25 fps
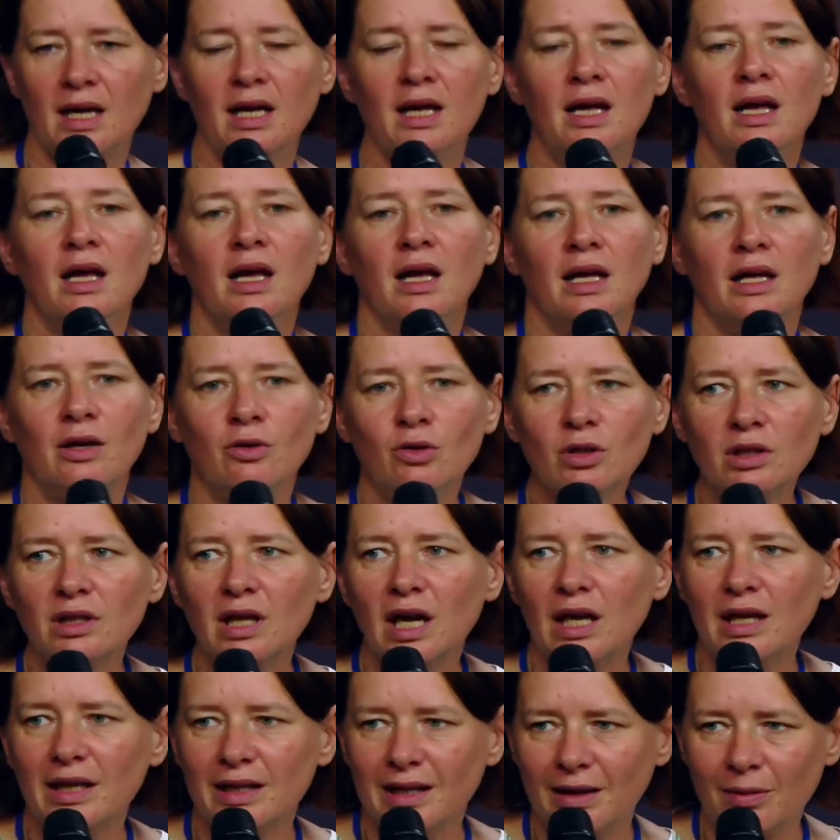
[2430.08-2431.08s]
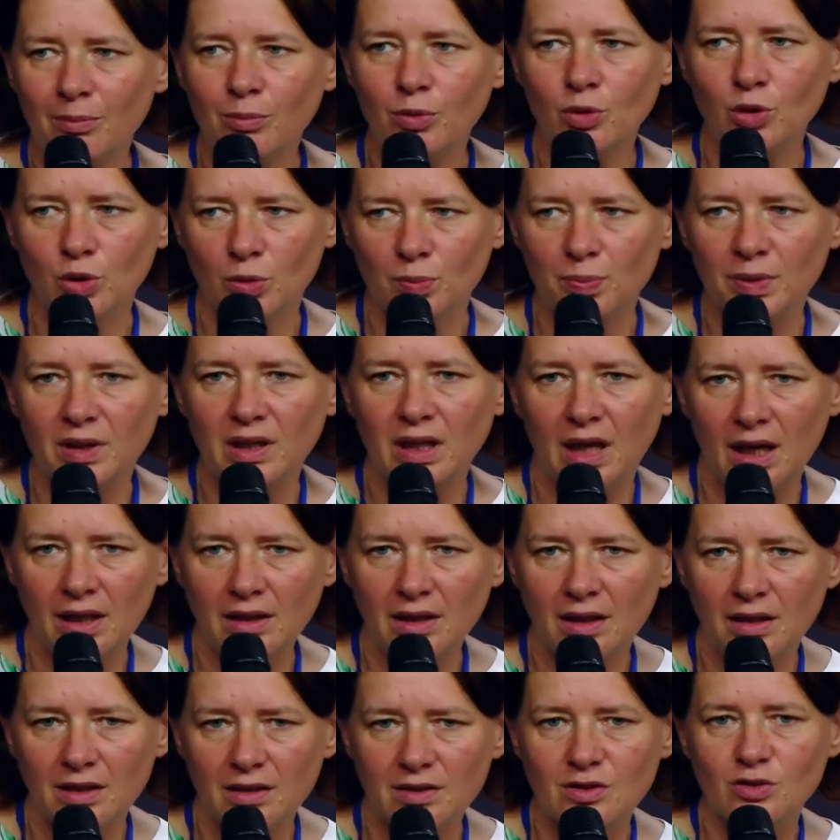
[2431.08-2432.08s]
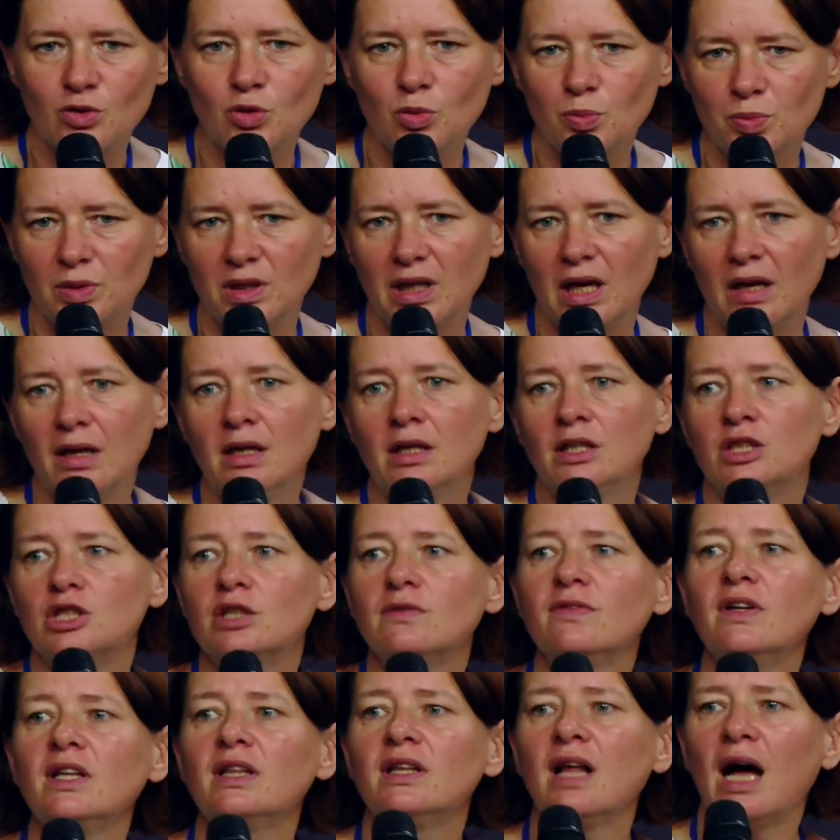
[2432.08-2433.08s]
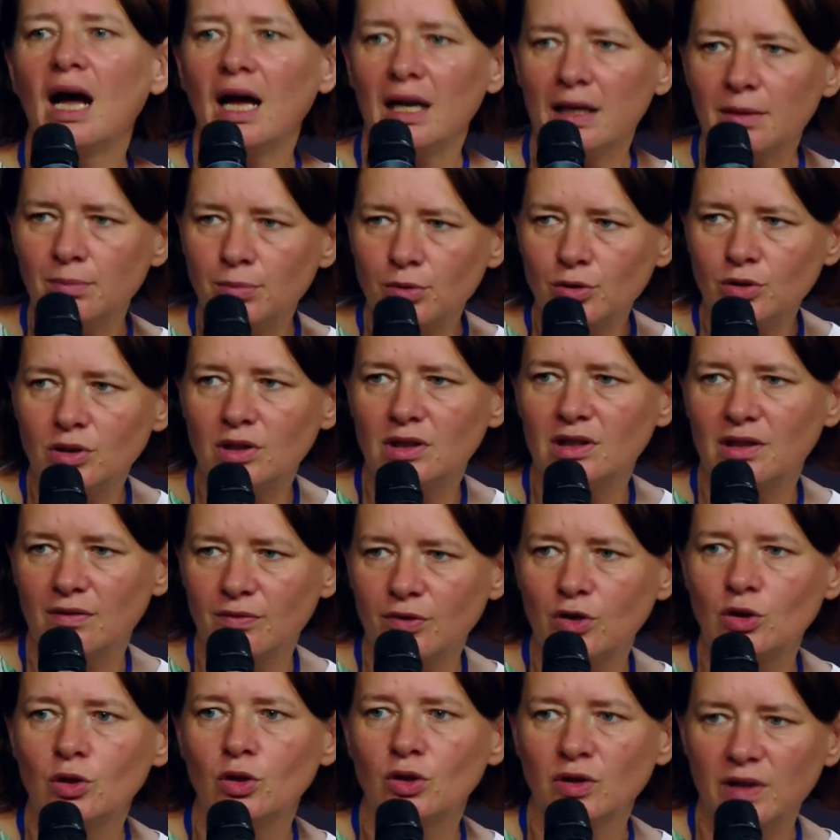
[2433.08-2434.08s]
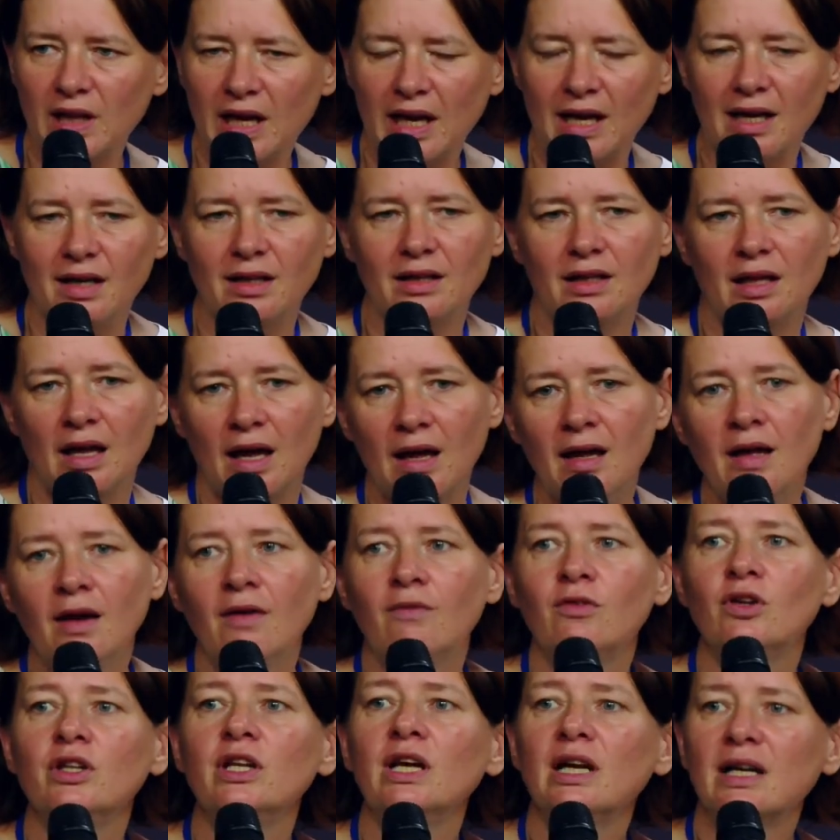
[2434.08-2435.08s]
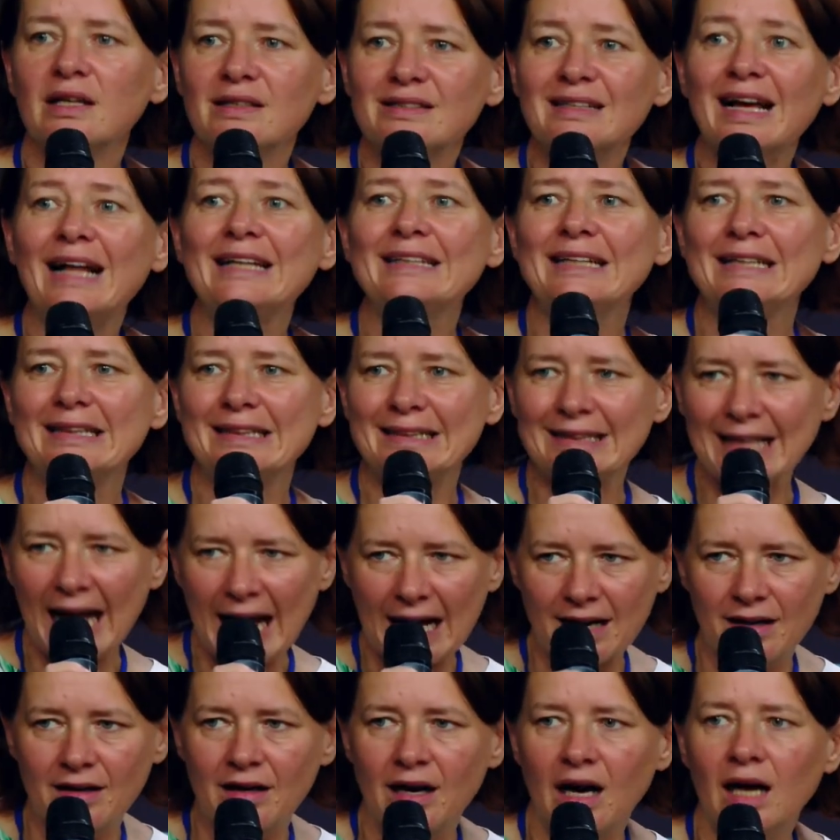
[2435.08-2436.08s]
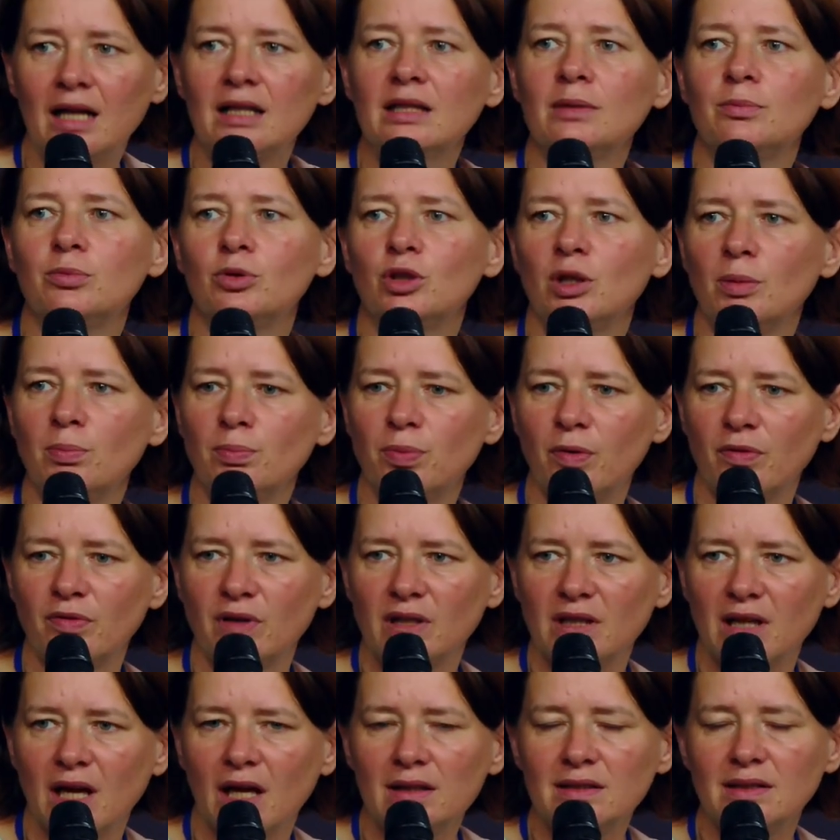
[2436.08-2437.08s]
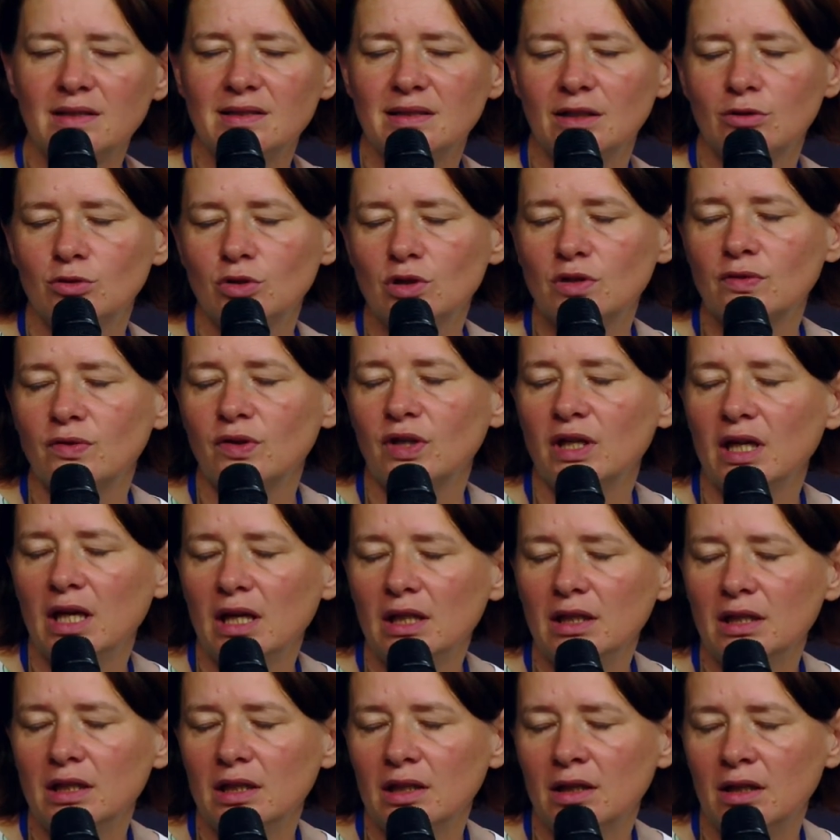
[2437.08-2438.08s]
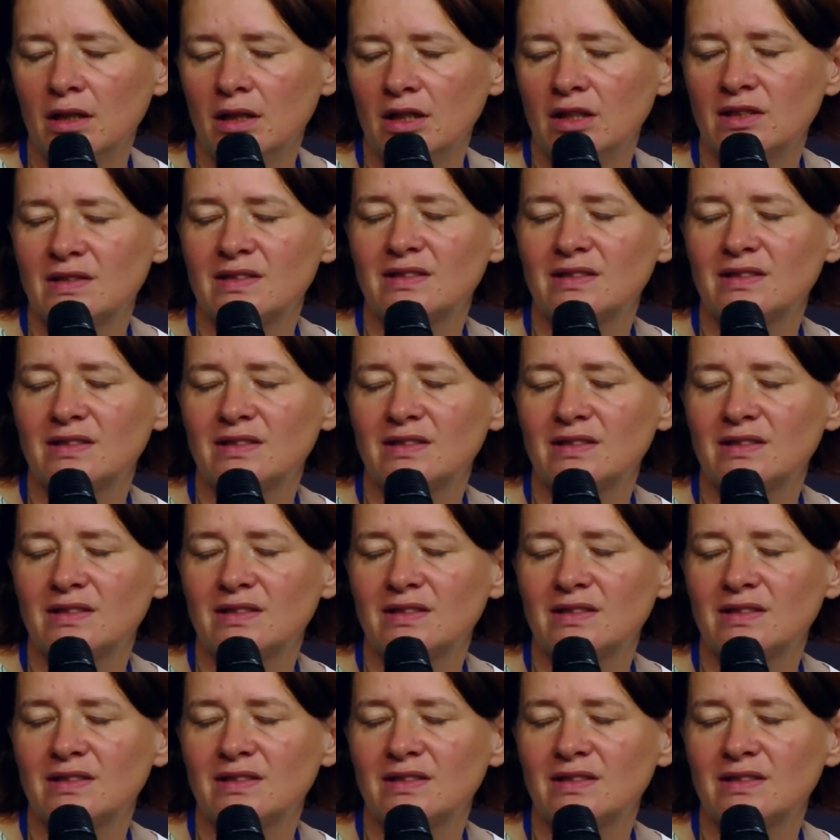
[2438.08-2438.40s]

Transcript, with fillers: 25%, these are those who did it according to their statute. My question is the following. Are you going to continue doing what you are doing?